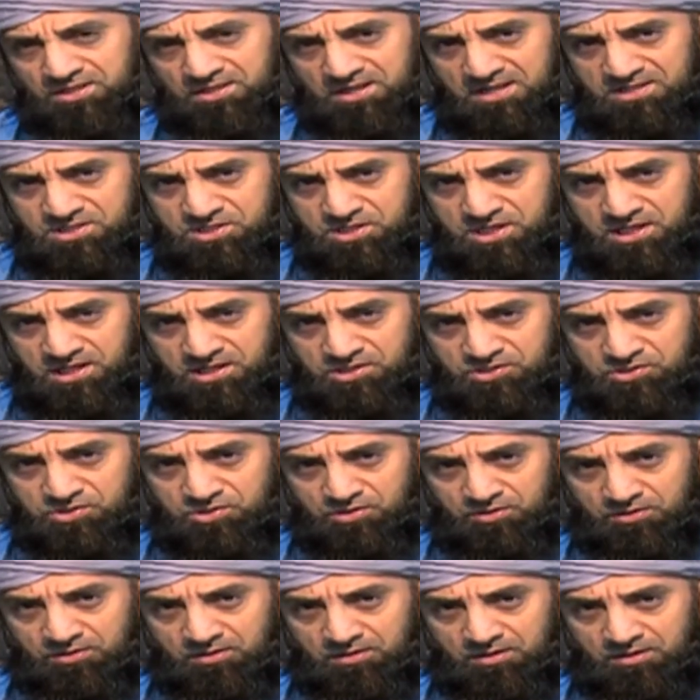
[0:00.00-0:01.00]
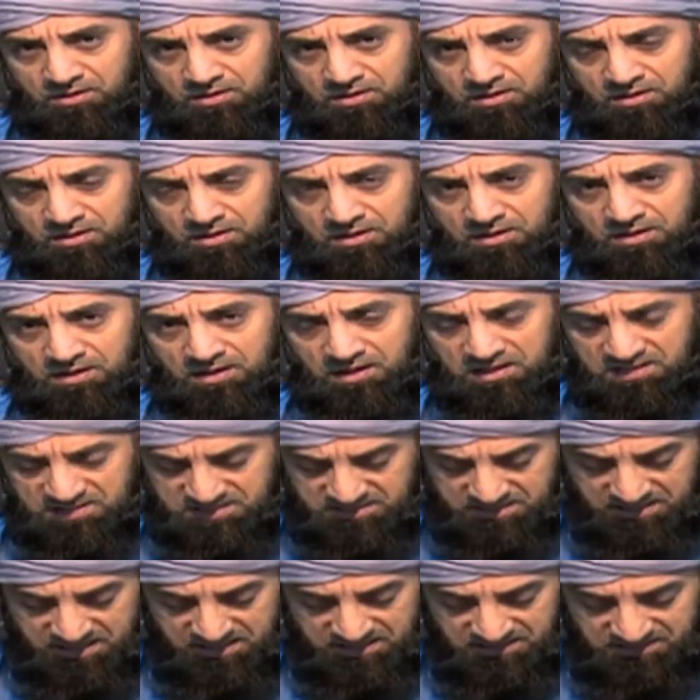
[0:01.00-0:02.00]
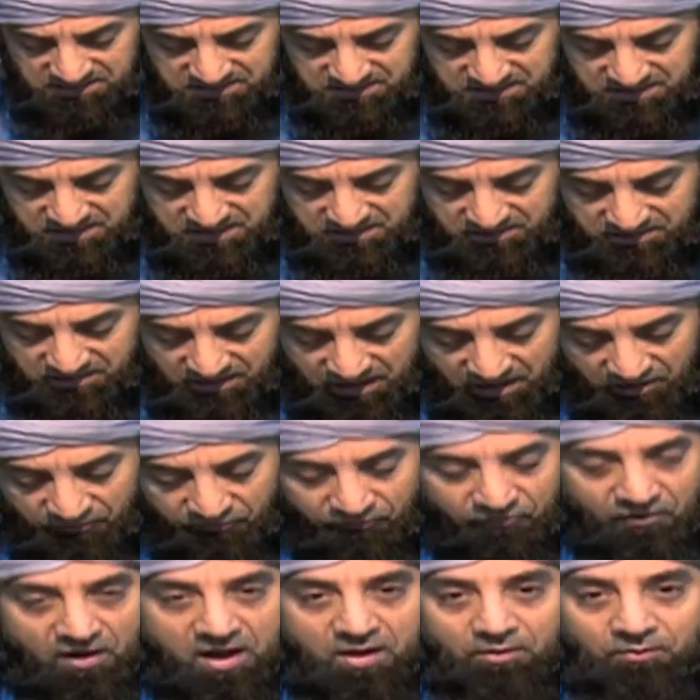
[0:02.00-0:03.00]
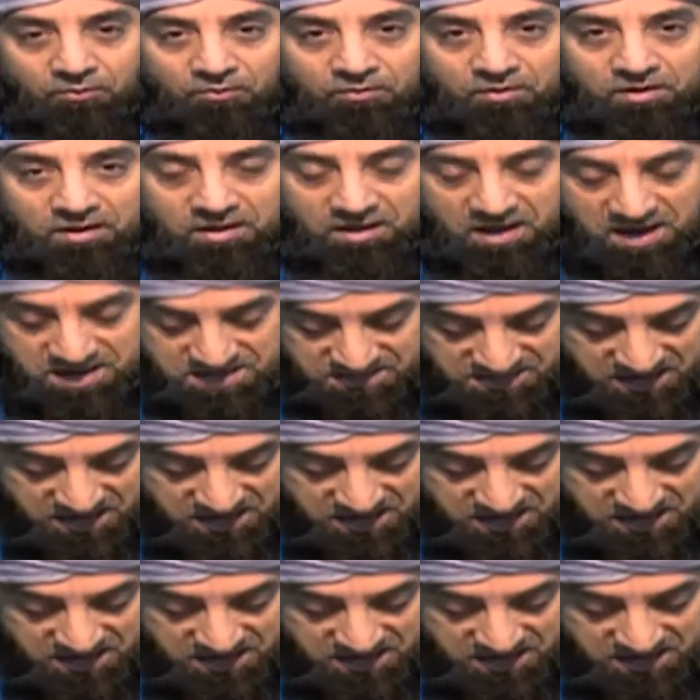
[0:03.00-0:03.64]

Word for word: the destination, he says that I found a